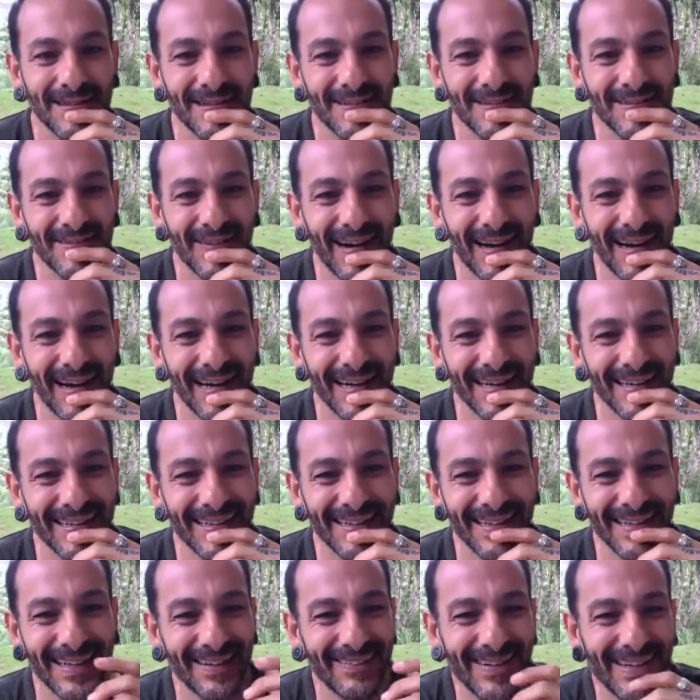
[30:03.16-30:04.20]
Right?
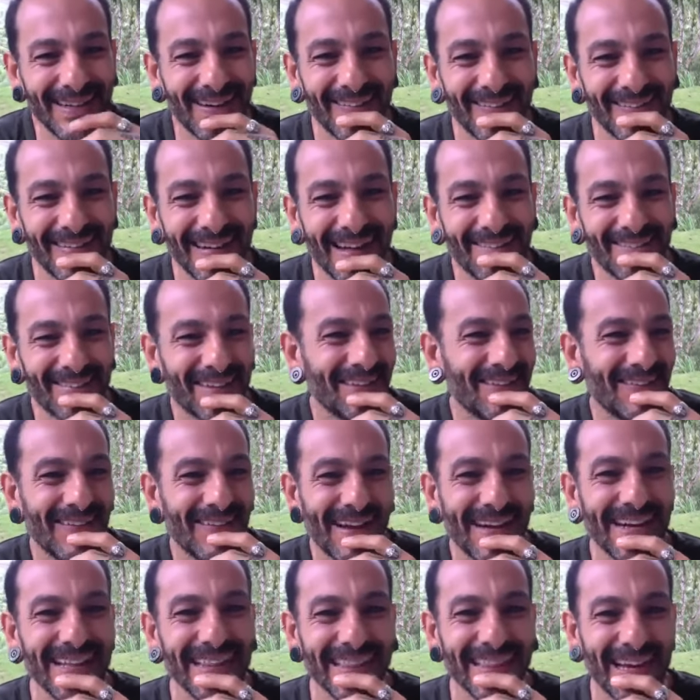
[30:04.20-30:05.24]
No, we don't. We don't have to do
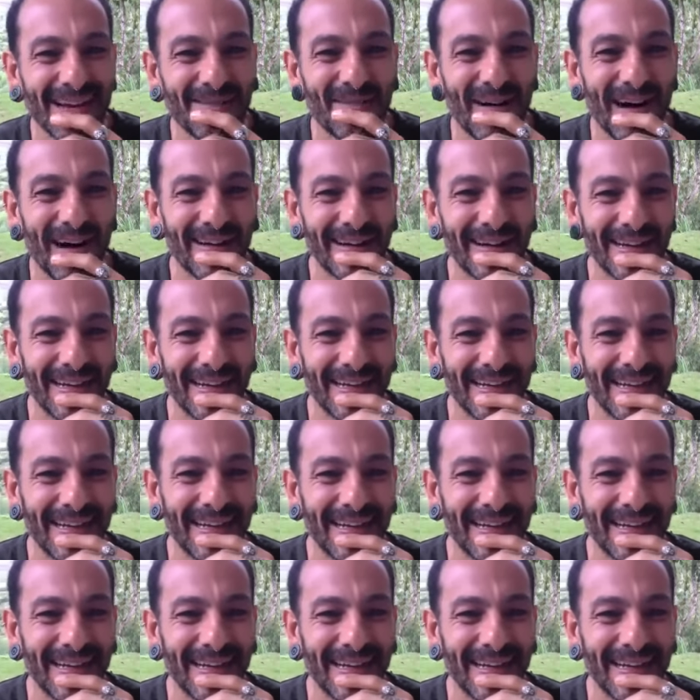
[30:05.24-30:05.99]
anything about it.